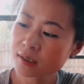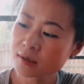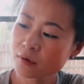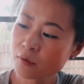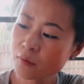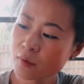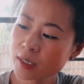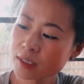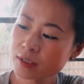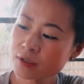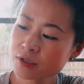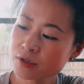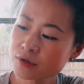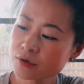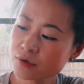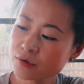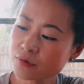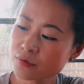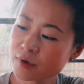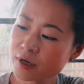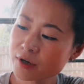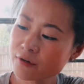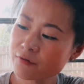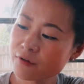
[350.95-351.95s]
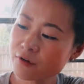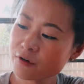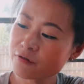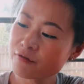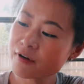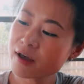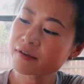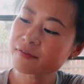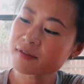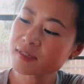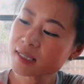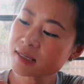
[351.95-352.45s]
one, two, three, four,
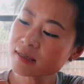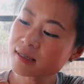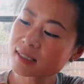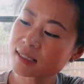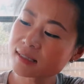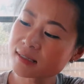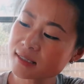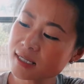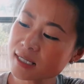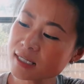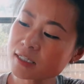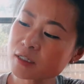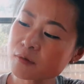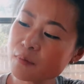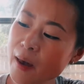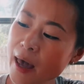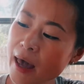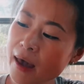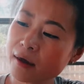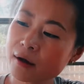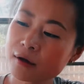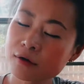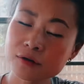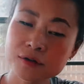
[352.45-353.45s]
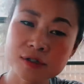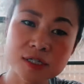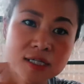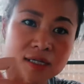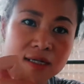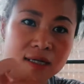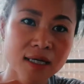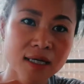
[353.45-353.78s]
five, six-petaled